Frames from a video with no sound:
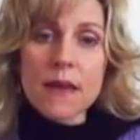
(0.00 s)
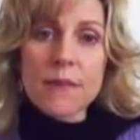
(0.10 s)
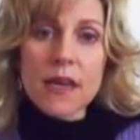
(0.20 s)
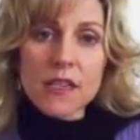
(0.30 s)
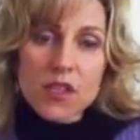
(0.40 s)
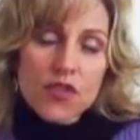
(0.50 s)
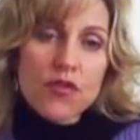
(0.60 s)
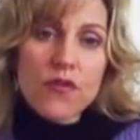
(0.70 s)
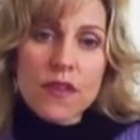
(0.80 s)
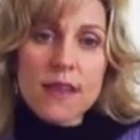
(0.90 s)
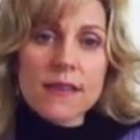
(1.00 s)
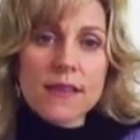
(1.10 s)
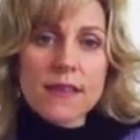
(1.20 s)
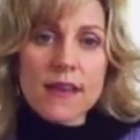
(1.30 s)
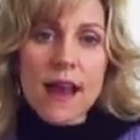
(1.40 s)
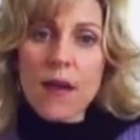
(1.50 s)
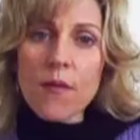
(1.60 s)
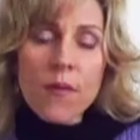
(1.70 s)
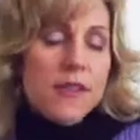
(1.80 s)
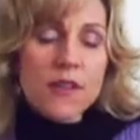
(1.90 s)
Because the truth is I
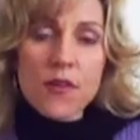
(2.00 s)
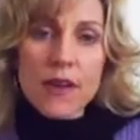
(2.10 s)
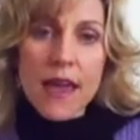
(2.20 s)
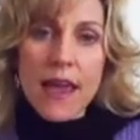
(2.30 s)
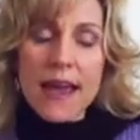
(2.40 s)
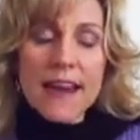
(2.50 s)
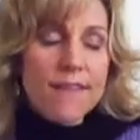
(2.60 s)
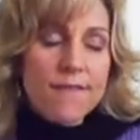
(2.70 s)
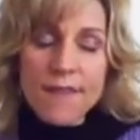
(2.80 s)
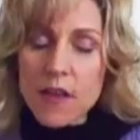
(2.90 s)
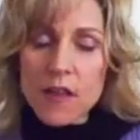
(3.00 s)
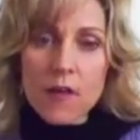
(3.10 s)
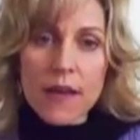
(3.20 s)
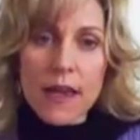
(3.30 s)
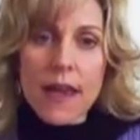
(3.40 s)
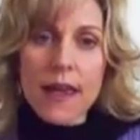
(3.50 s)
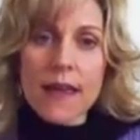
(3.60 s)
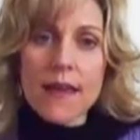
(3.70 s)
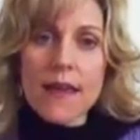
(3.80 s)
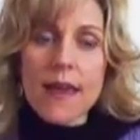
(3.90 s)
wasn't okay. I didn't feel okay.